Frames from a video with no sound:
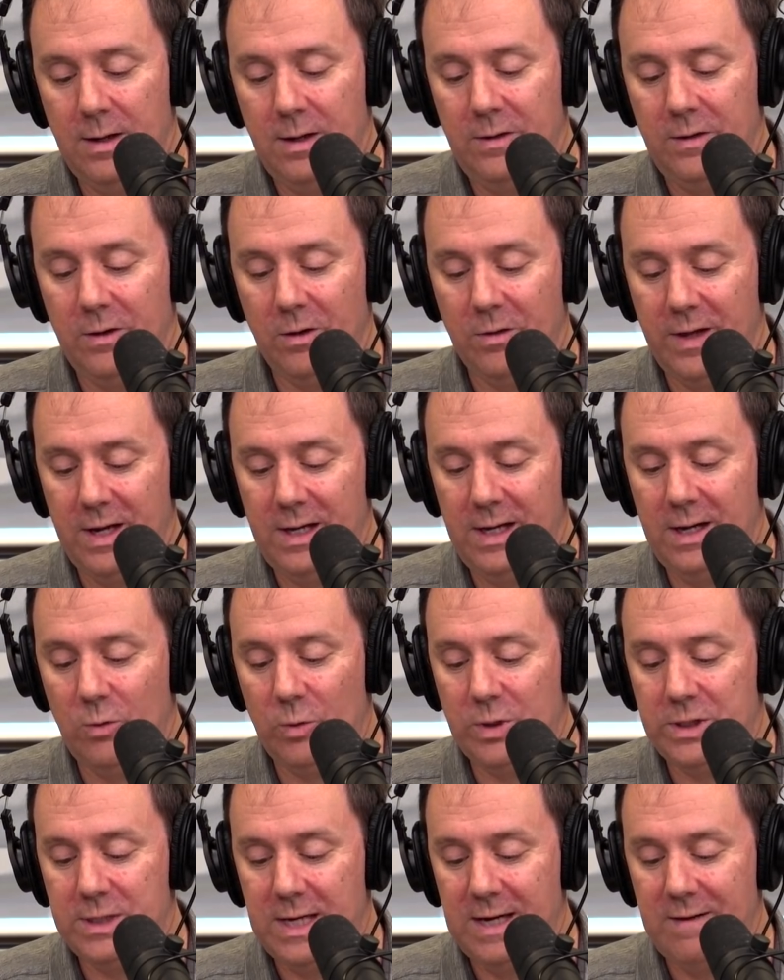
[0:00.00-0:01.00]
They'll then get a
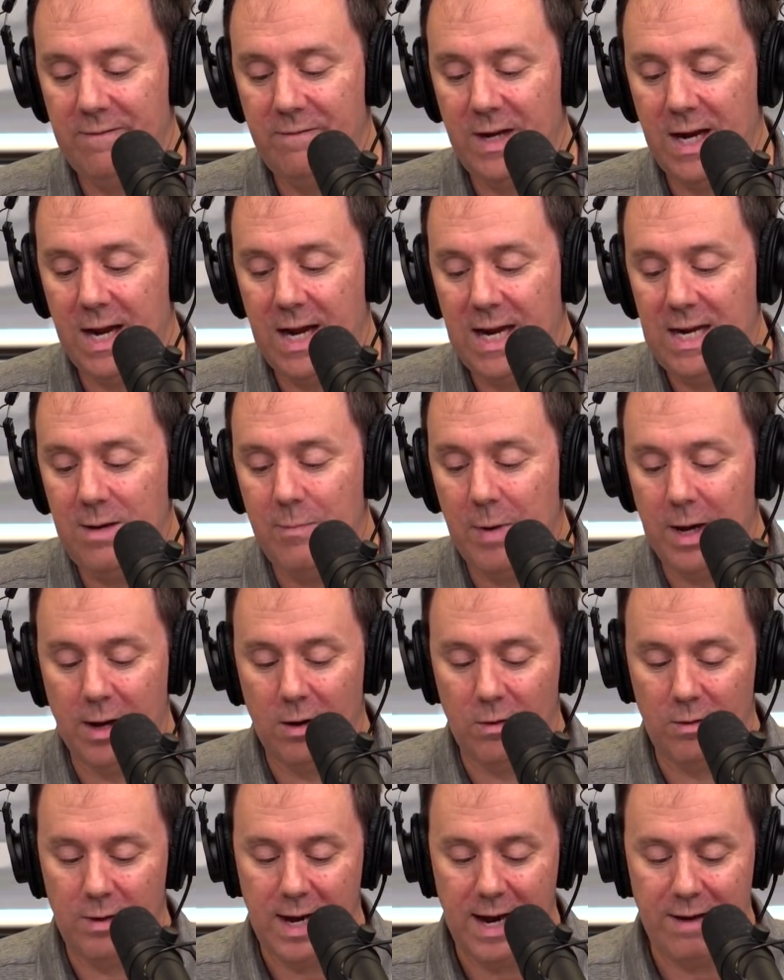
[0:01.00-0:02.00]
receipt via
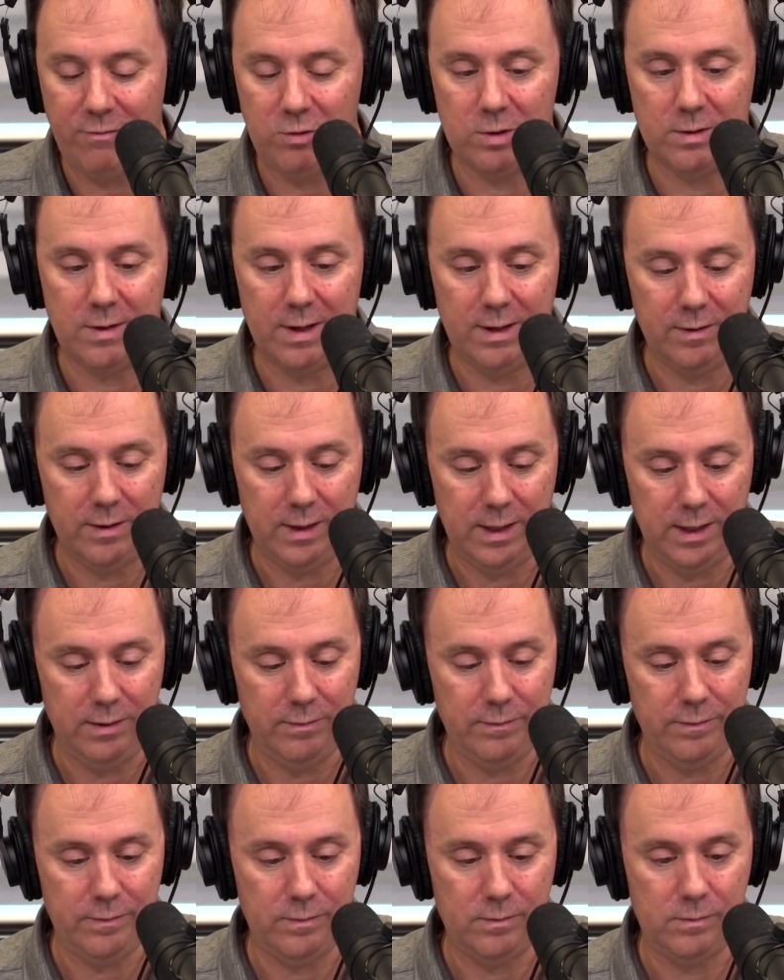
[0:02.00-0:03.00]
email after they
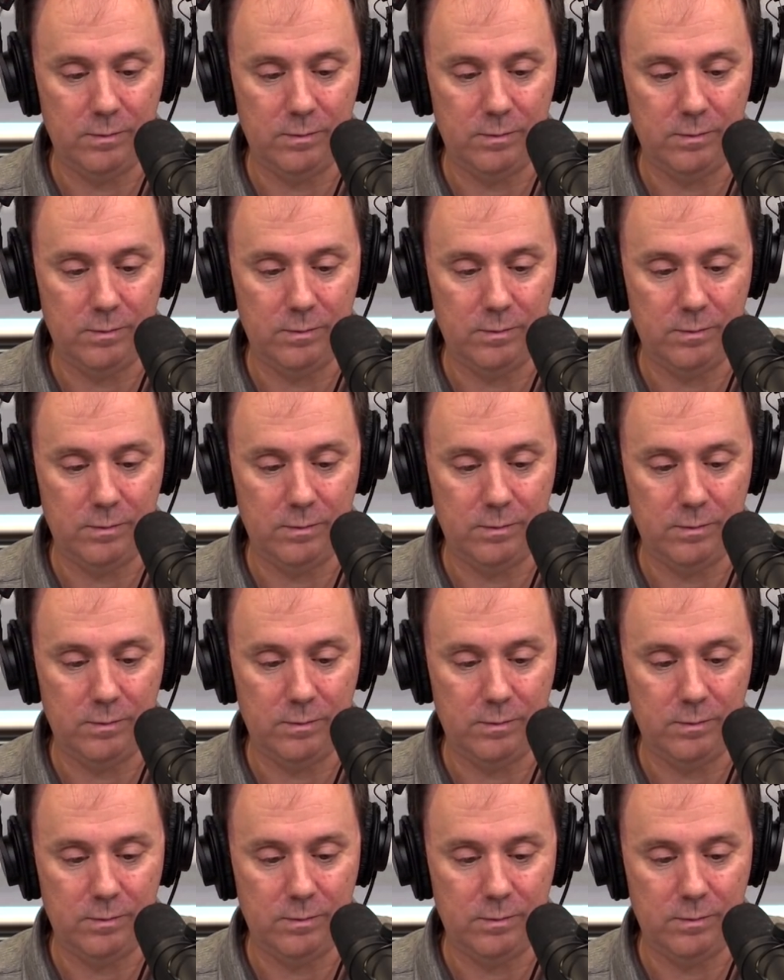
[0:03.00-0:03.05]
leave.